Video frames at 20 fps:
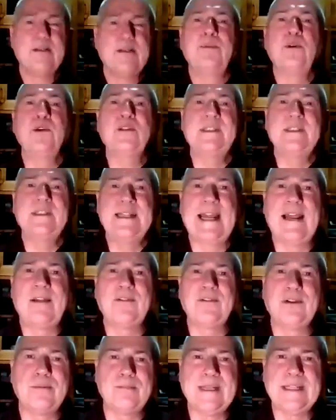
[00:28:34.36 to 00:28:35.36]
put
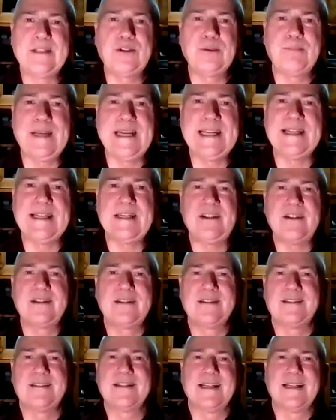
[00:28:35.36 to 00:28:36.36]
down your mental
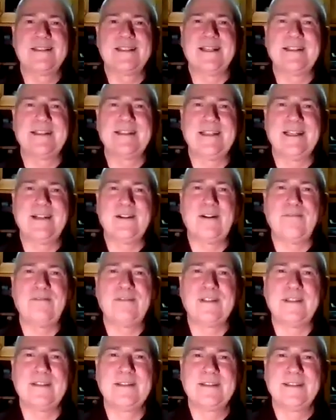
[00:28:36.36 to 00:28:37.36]
baggage, as I say
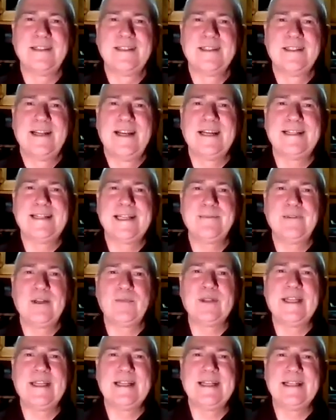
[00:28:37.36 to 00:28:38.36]
often. I came up
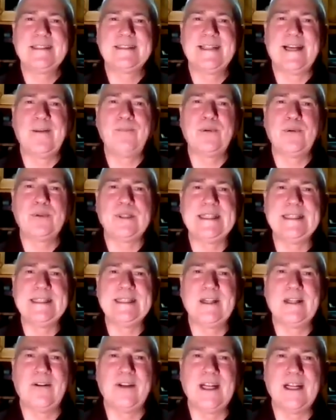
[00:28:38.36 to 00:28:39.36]
with that example years
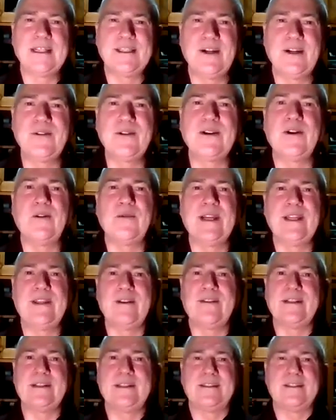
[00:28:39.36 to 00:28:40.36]
ago, and I don't know
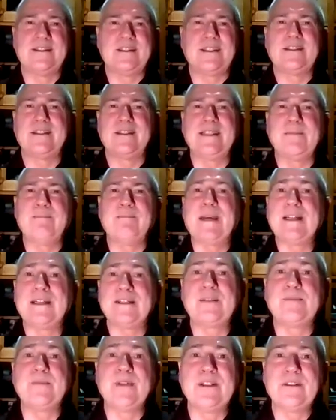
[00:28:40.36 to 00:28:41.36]
whether it's just an
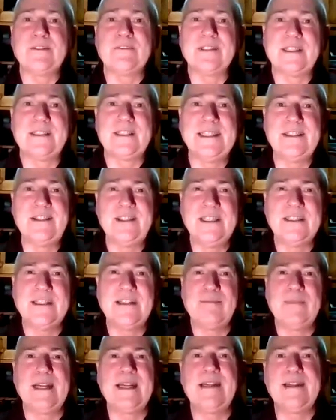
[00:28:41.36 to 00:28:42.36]
embellishment of a teaching I
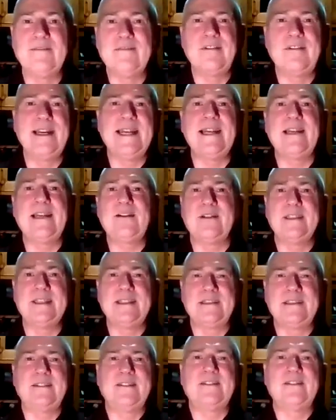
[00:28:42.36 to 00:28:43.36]
may have read or
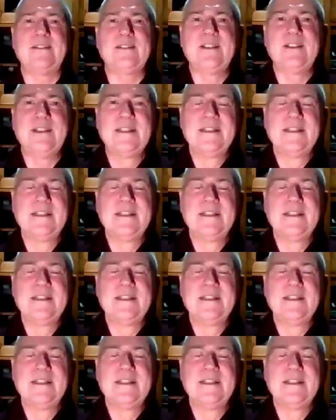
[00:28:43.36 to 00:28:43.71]
listened to,